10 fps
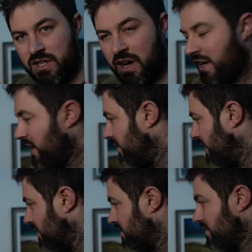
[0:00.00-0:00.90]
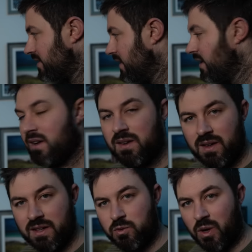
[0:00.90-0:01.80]
tiny, and that's
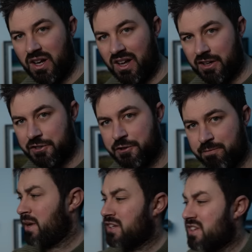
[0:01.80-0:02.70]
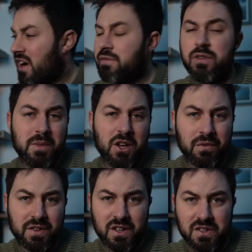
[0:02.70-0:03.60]
that's quite large. But aside from the
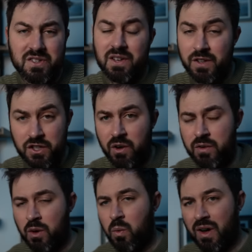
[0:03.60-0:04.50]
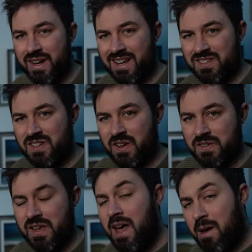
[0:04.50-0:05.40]
obvious, if you don't know what a N A S
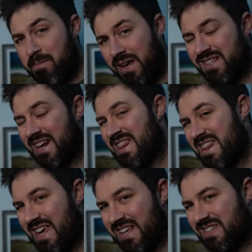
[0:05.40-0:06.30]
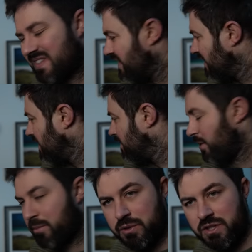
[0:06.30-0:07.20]
does, basically this,
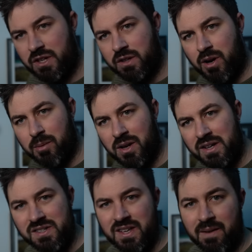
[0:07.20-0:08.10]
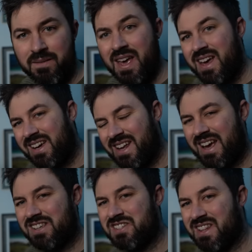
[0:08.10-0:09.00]
am I pointing in the right place? Yep,
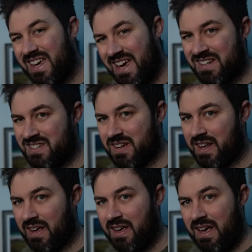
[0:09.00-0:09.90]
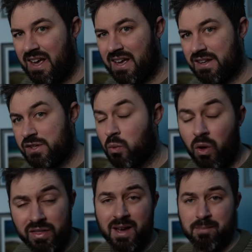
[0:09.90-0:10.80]
connects to the internet. And uh,
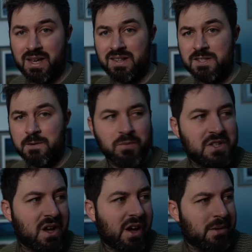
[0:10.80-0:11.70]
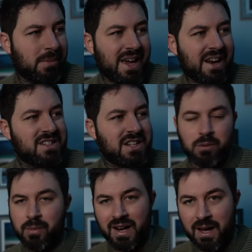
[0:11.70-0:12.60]
what that means is that I can be editing
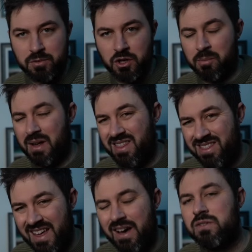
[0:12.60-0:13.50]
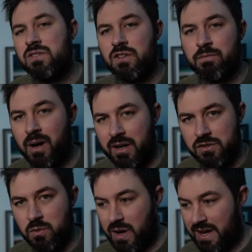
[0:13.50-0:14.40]
on my laptop thousands of
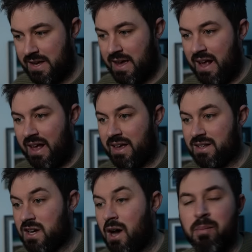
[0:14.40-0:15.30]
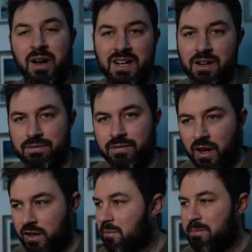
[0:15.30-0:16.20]
miles away, and uh, I might need a
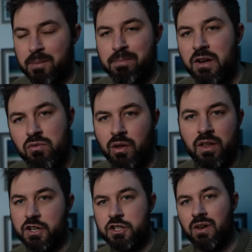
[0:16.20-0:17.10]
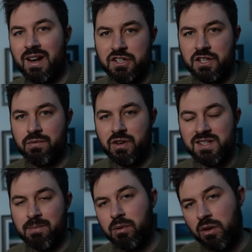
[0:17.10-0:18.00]
file, bit of B-roll that I shot last year, for
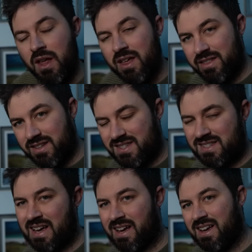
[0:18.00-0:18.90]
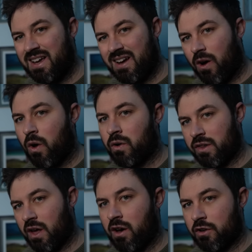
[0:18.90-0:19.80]
example, that sat
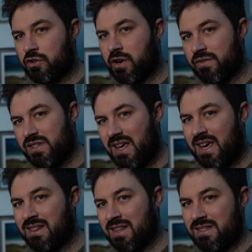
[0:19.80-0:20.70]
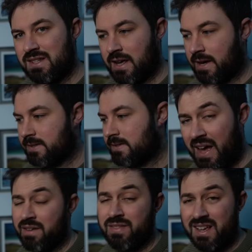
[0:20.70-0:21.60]
on the hard drives in this N A S.
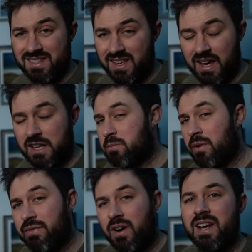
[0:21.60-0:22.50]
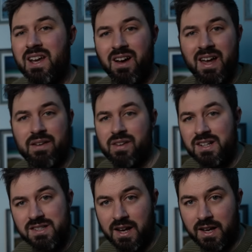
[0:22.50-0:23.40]
if that's the case, providing I have an
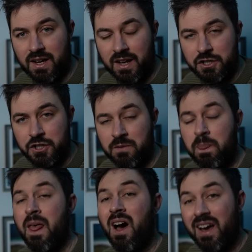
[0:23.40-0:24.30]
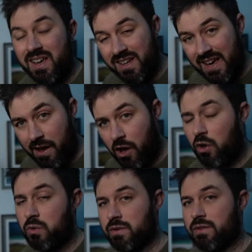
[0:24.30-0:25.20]
internet connection, I can get
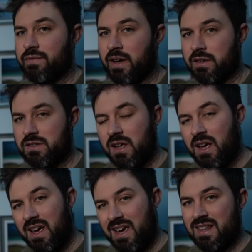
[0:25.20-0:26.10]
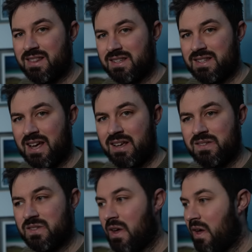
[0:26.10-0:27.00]
hold of the files in this N A
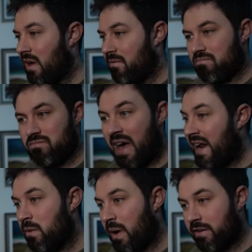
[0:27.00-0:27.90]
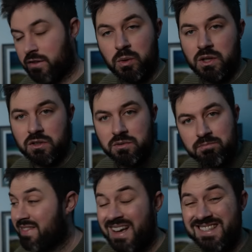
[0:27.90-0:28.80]
S anywhere in the world.
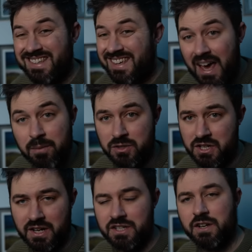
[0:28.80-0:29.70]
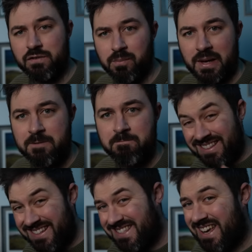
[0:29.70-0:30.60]
That's game-changing for me.
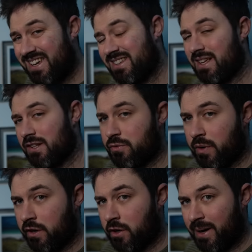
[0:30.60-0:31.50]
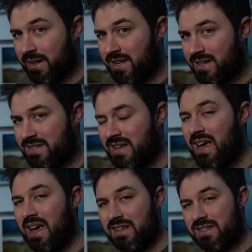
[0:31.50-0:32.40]
And the second thing that's really good about this
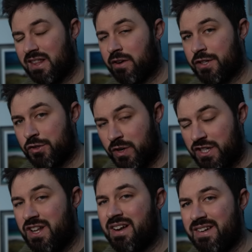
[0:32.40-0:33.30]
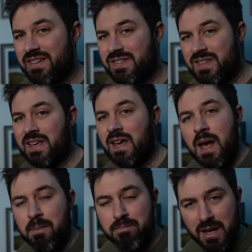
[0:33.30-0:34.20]
is that there is redundancy
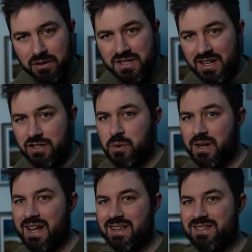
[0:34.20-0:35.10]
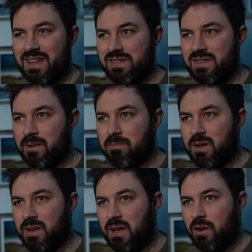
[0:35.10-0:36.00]
built into a N A S setup,
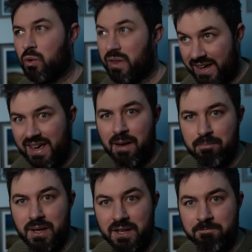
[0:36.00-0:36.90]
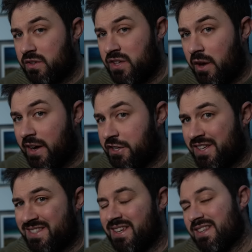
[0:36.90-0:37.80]
or there can be. So, as you
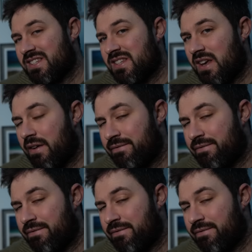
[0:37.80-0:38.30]
can see, this is a